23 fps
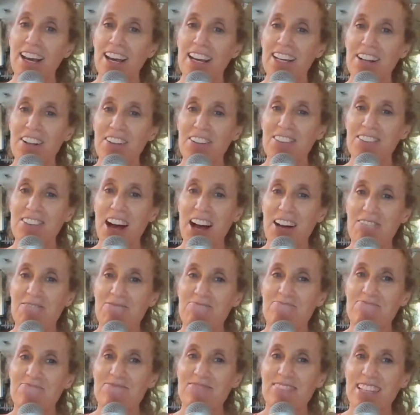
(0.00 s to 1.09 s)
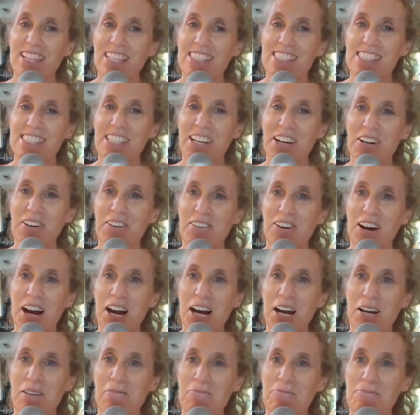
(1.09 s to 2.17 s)
all of that. So
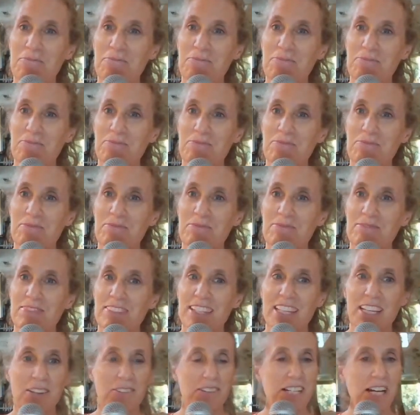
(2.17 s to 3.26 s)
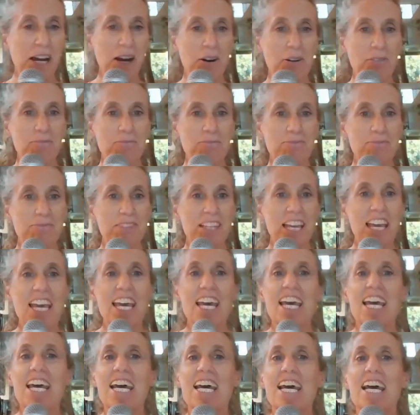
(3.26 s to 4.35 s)
here we go.
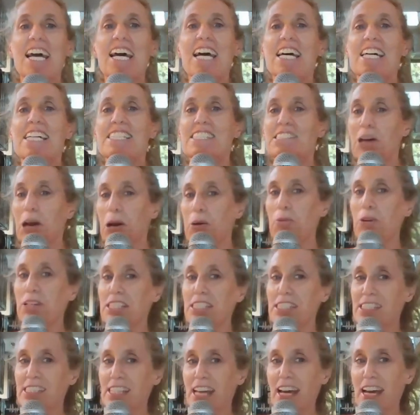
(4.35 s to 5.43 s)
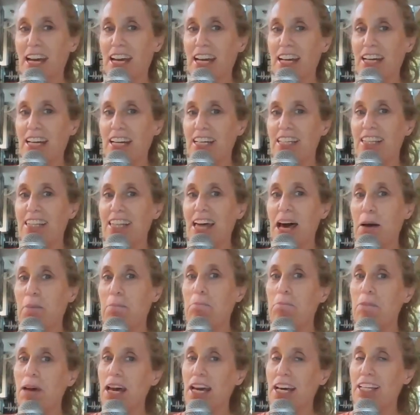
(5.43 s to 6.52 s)
So I want to say that
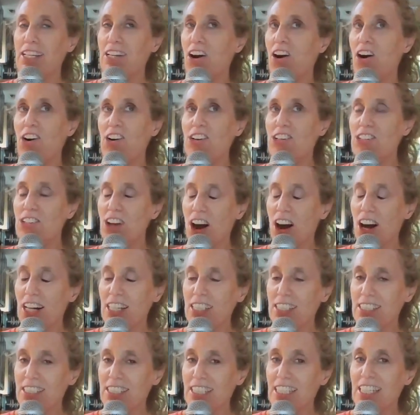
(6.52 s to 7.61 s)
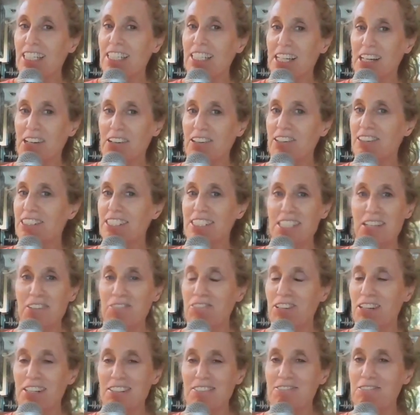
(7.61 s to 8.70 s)
men are not inherently
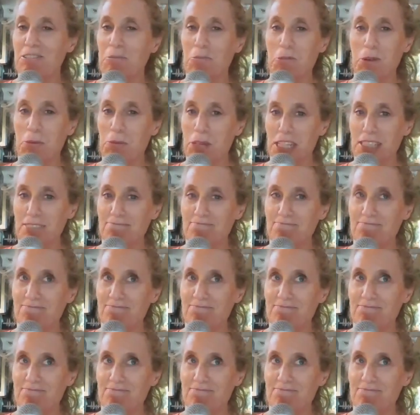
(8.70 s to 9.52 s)
different from women,